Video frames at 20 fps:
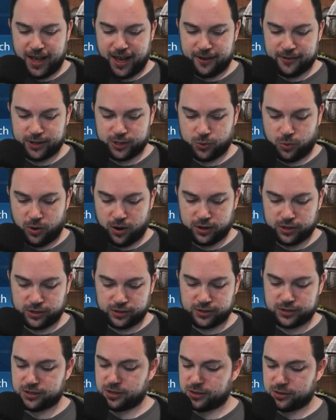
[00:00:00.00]
how this
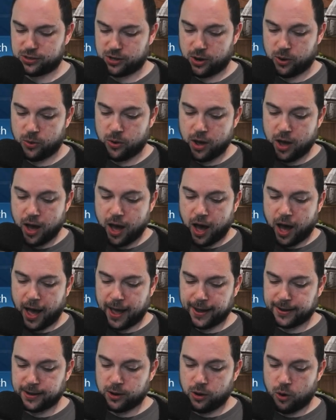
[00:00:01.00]
works. So
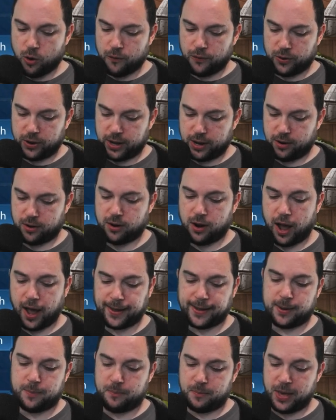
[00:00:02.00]
I can go over here. I
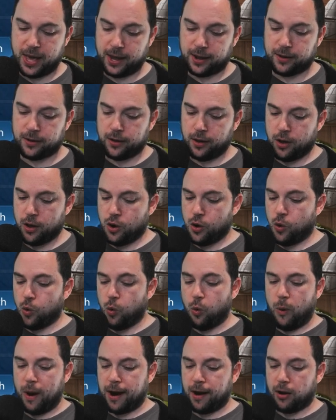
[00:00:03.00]
can pick
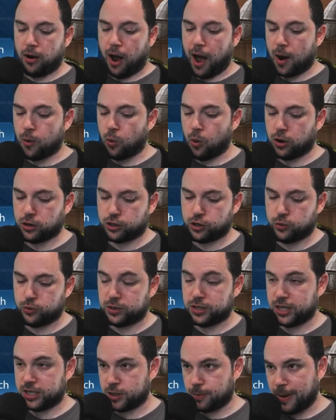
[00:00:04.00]
where I want to
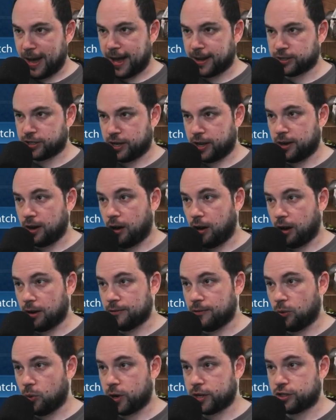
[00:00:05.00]
dispatch an
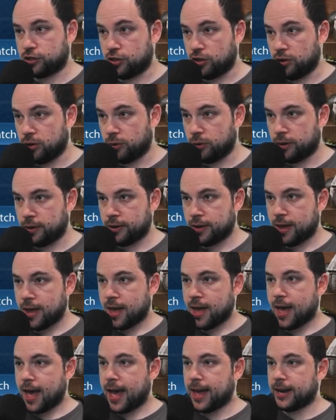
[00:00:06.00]
envoy to.
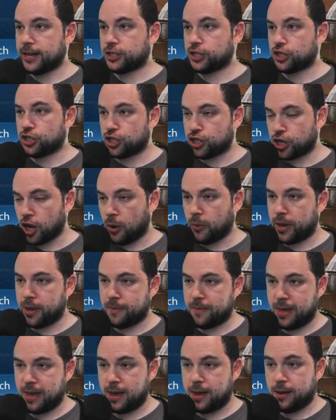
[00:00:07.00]
And it's
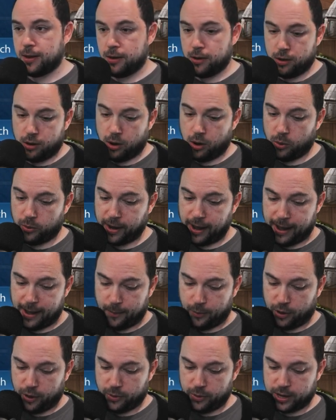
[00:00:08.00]
showing me, okay,
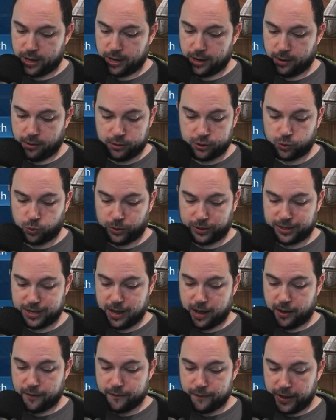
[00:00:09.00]
bro, here is what
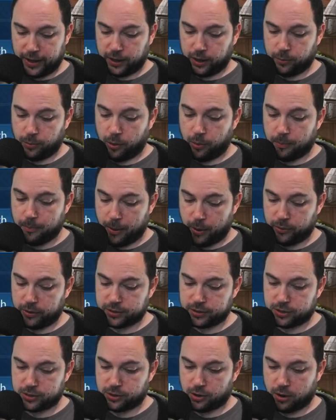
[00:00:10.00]
the available
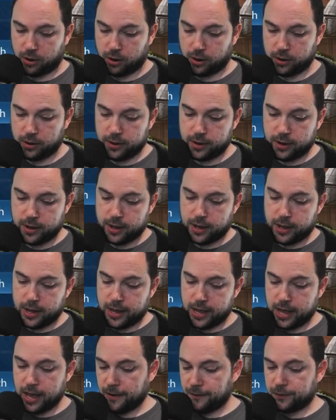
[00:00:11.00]
bonuses are
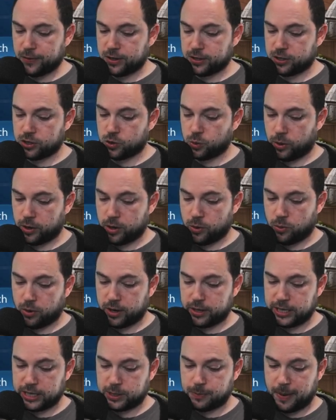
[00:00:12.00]
if this is where you want
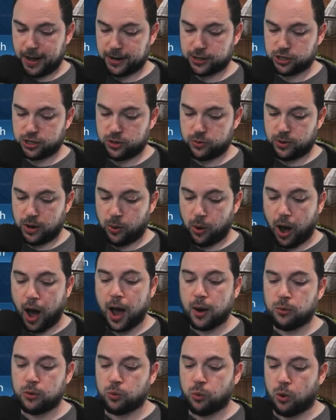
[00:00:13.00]
to dispatch to. Now,
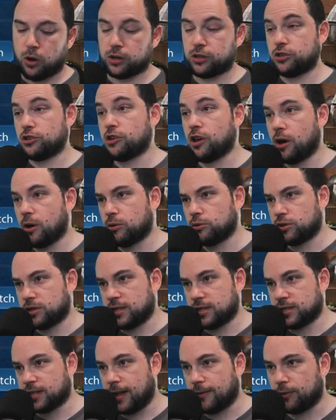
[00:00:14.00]
I would want to go to
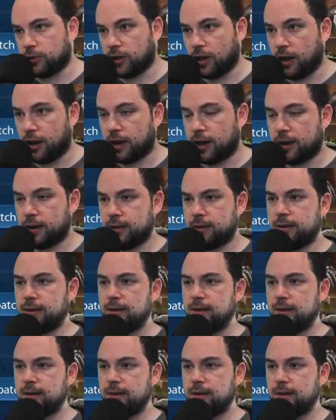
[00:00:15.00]
this level 9